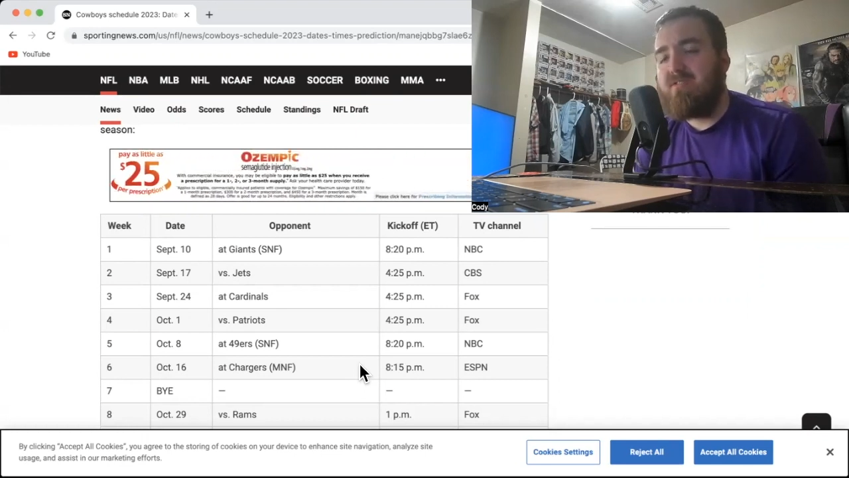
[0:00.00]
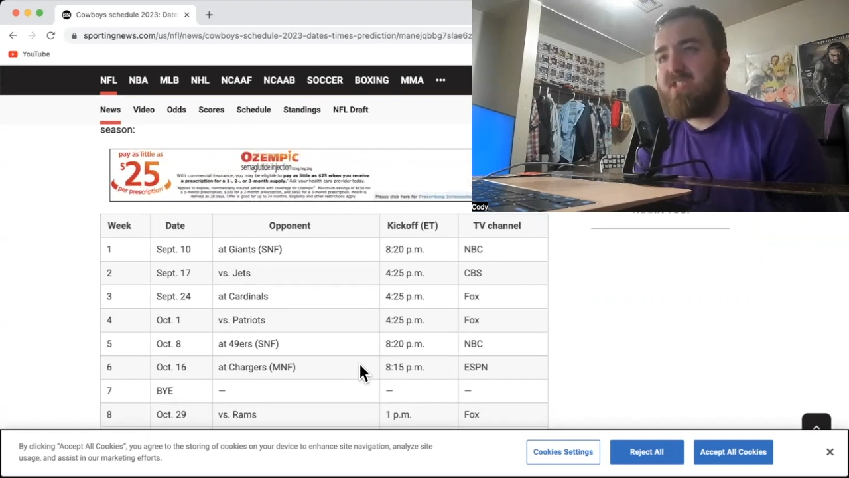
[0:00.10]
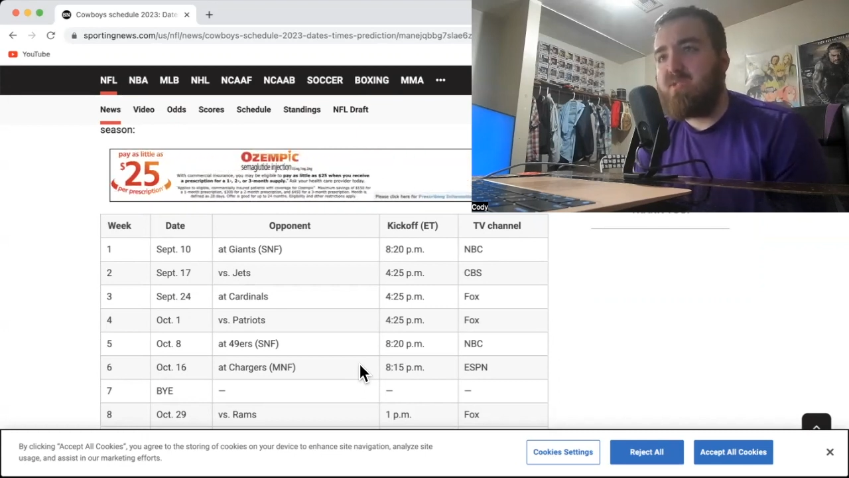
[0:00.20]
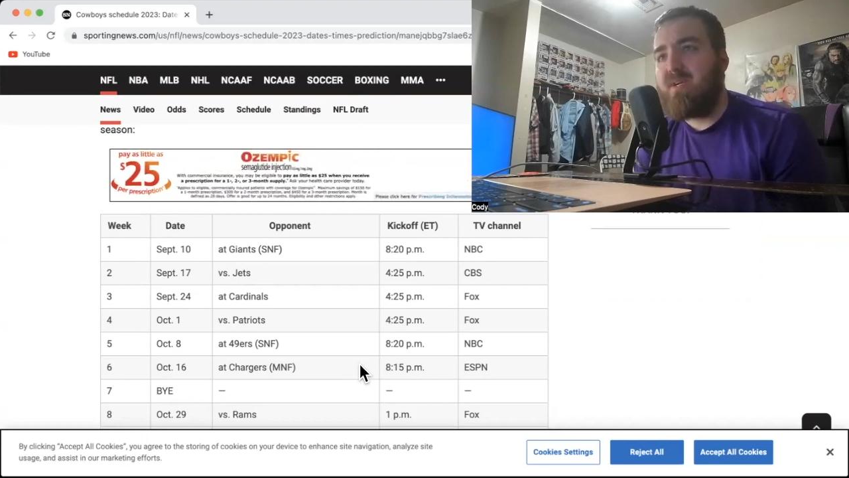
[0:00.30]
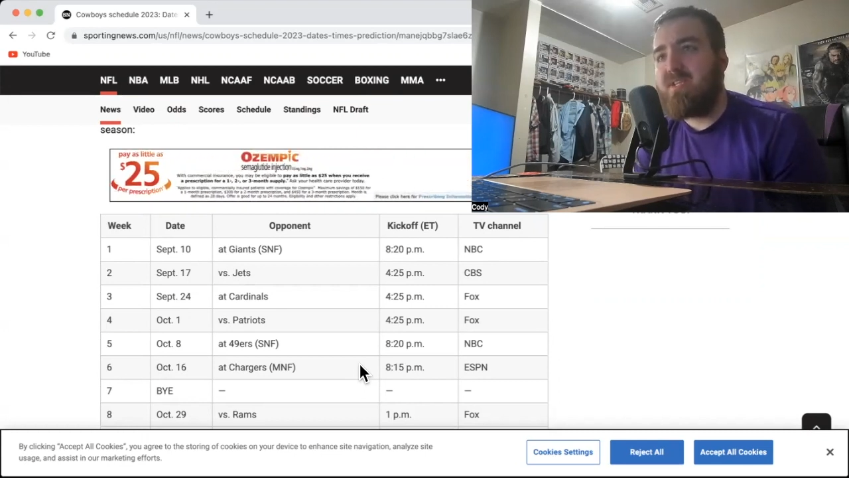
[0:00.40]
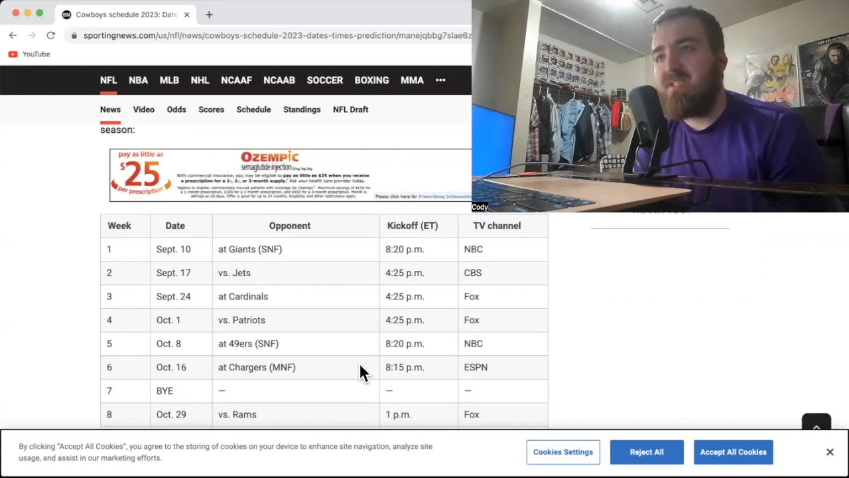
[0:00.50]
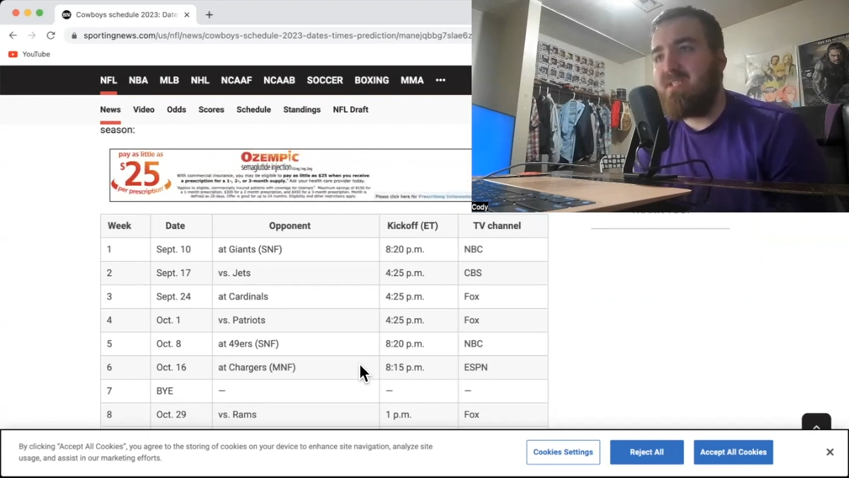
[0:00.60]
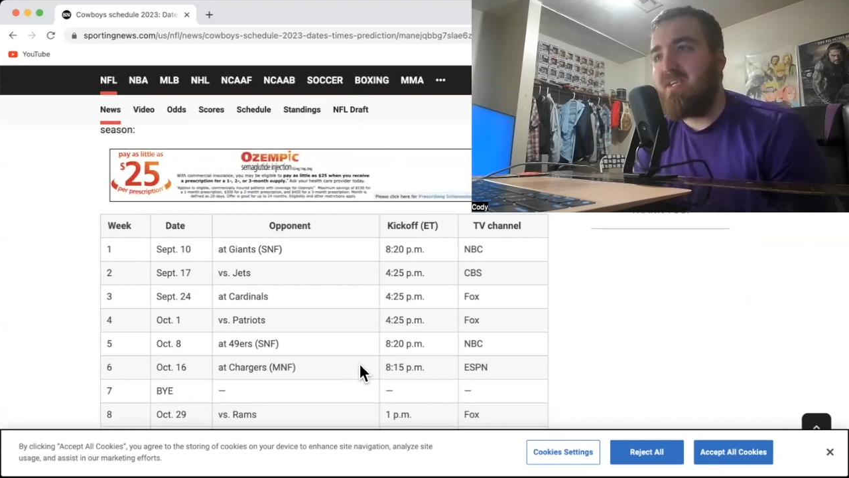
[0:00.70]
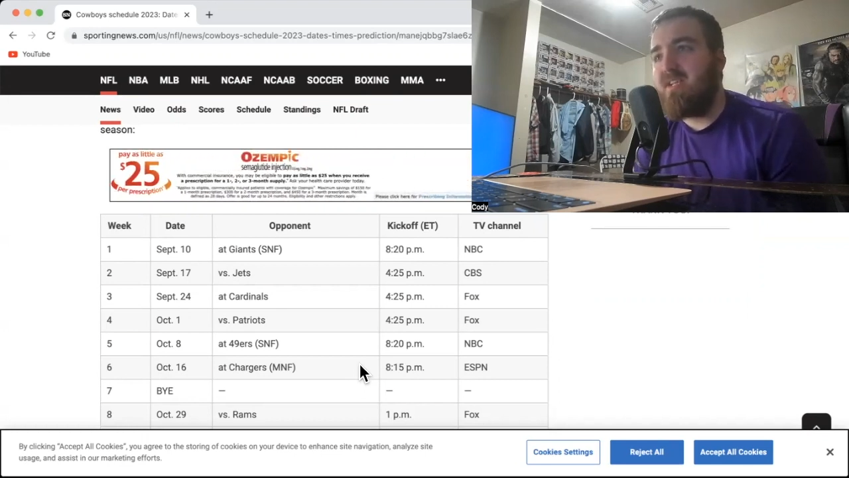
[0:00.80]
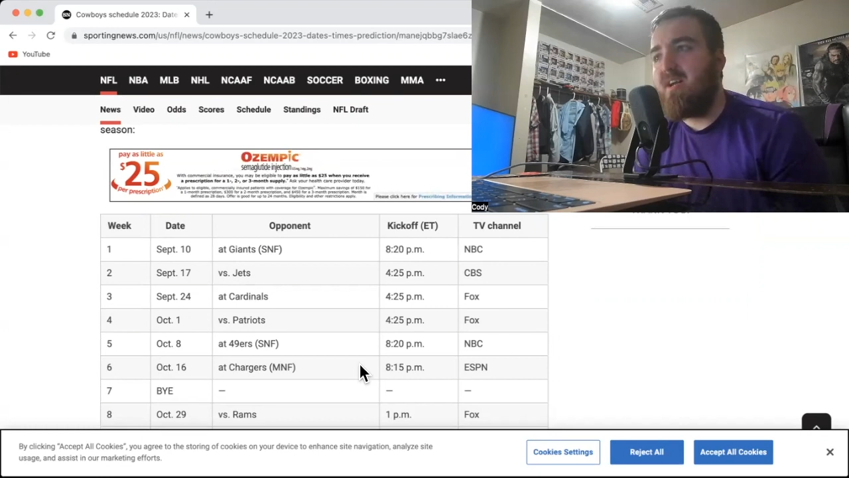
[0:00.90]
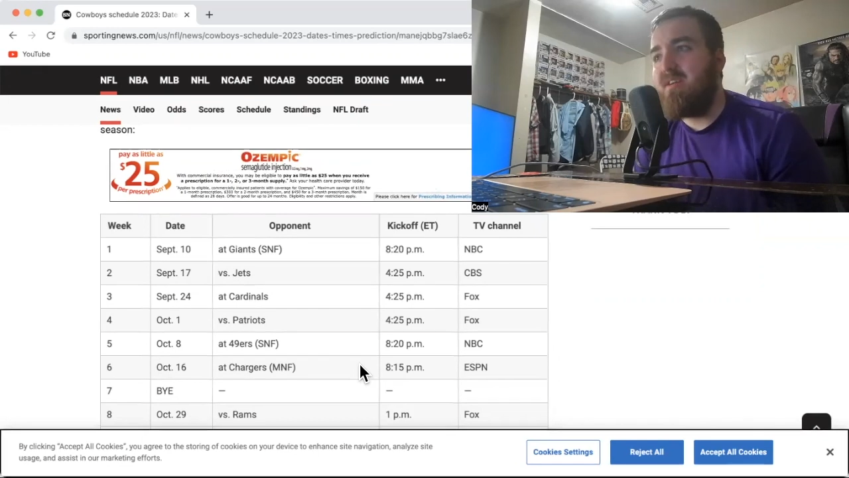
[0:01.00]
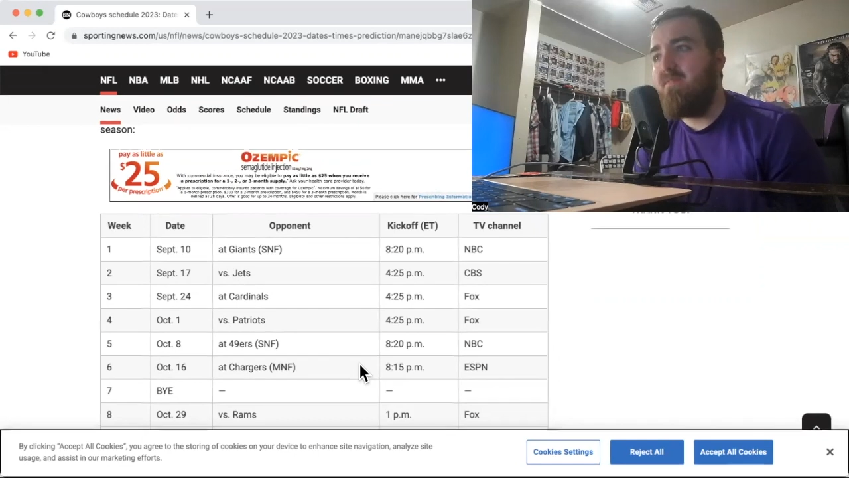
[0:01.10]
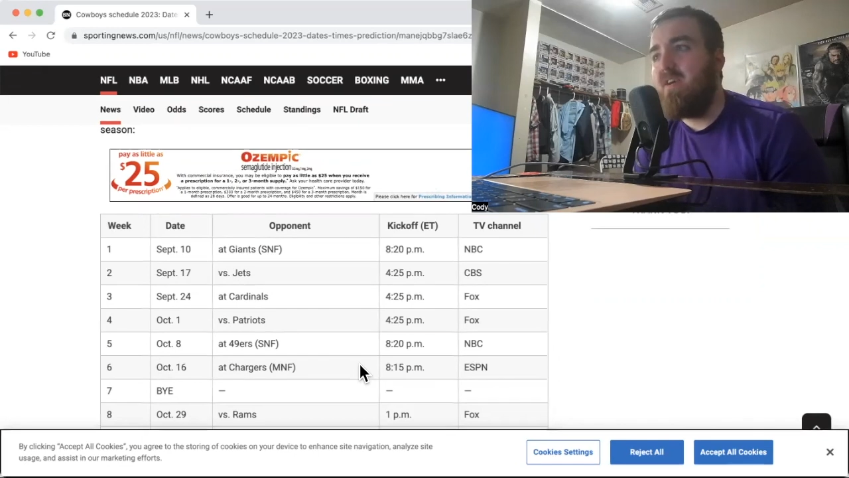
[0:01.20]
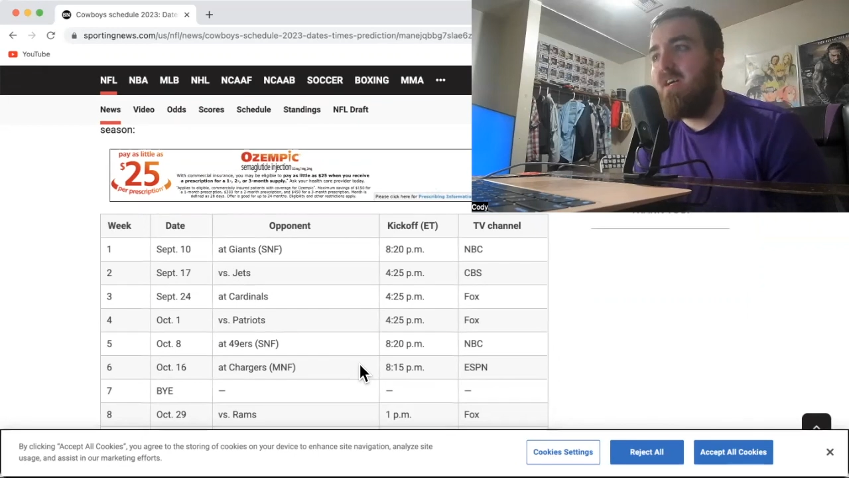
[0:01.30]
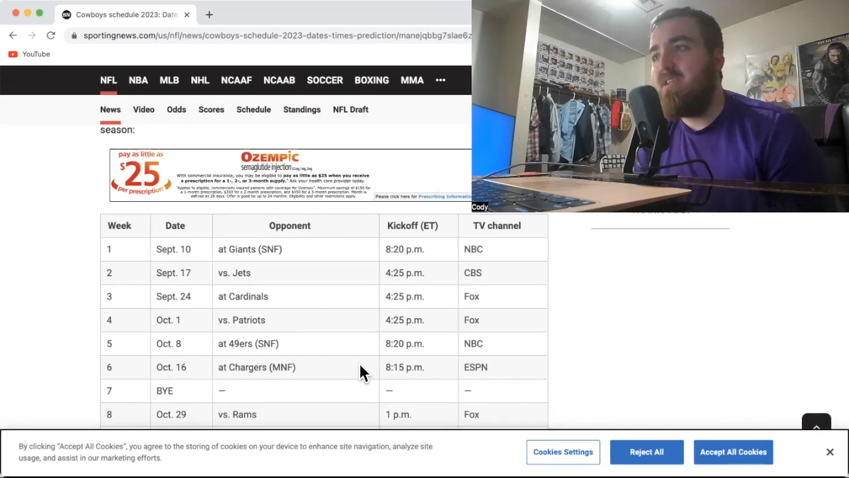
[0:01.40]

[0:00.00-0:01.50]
expect to see a lot of